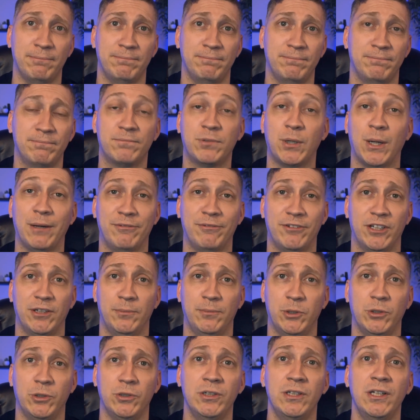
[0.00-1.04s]

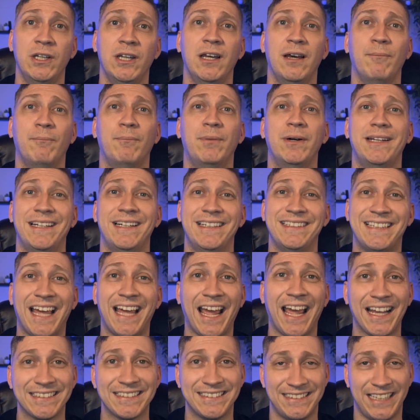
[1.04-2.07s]
profitable, but at
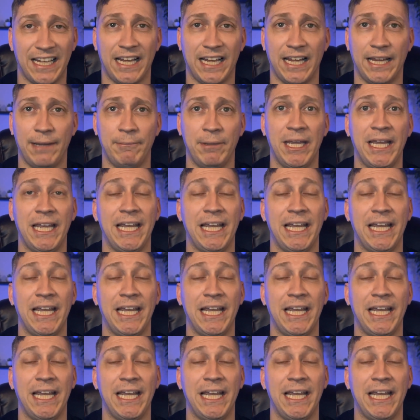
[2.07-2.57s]
tax time,